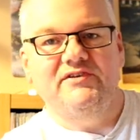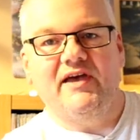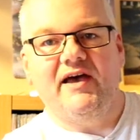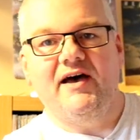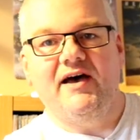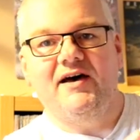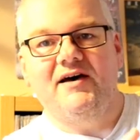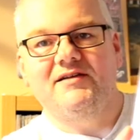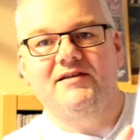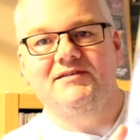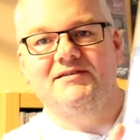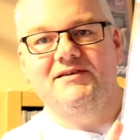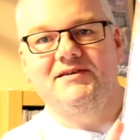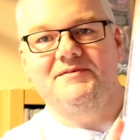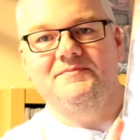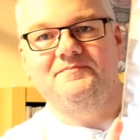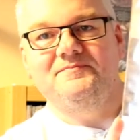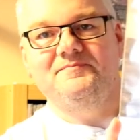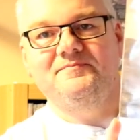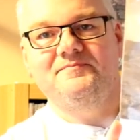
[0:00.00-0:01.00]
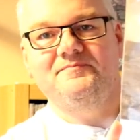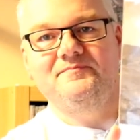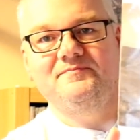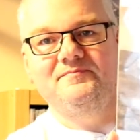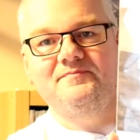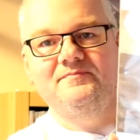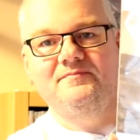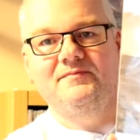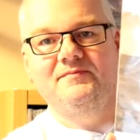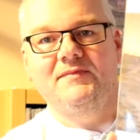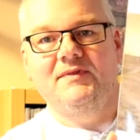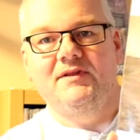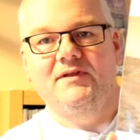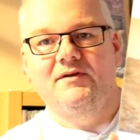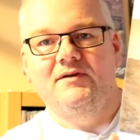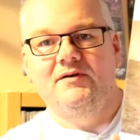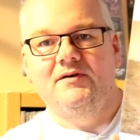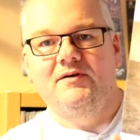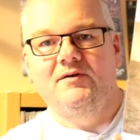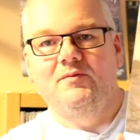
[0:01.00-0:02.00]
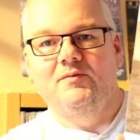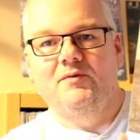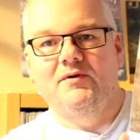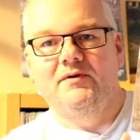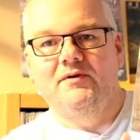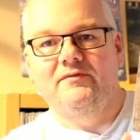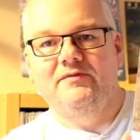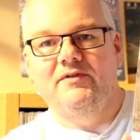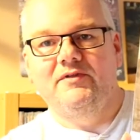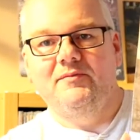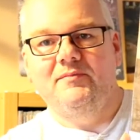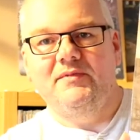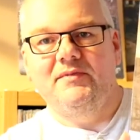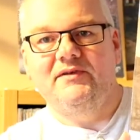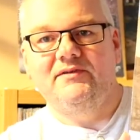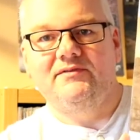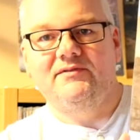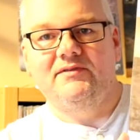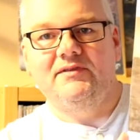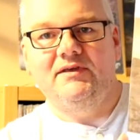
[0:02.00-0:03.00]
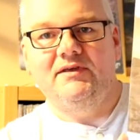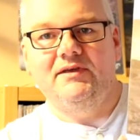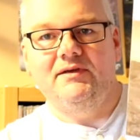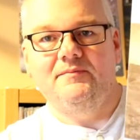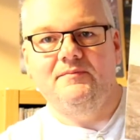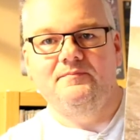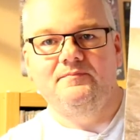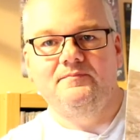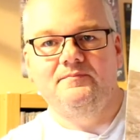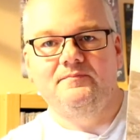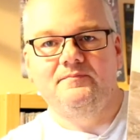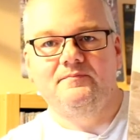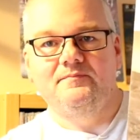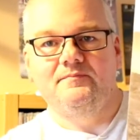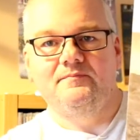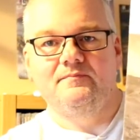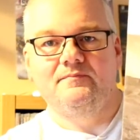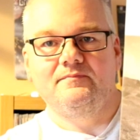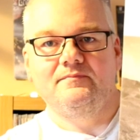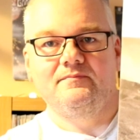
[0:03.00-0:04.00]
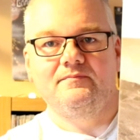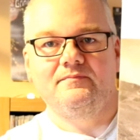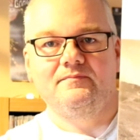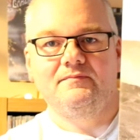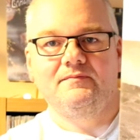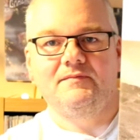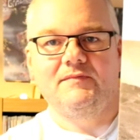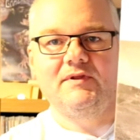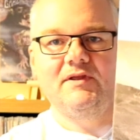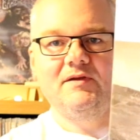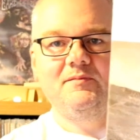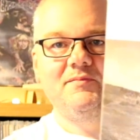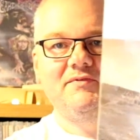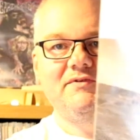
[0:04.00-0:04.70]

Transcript: Heart. One of them is the, I'm